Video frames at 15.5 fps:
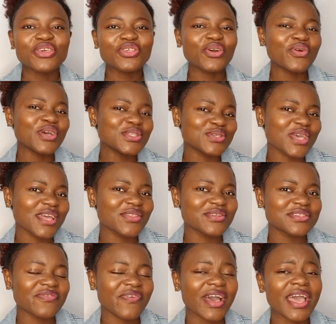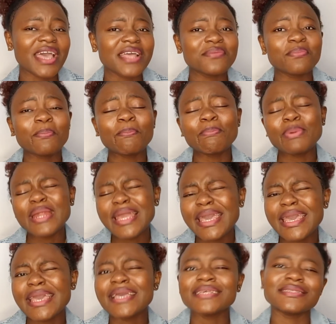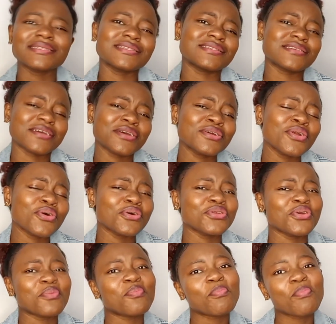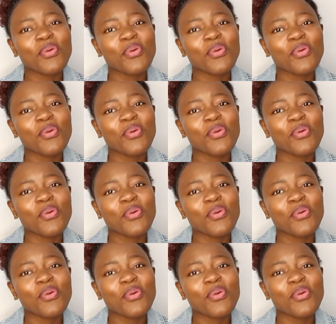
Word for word: you're going to get notified and please turn on your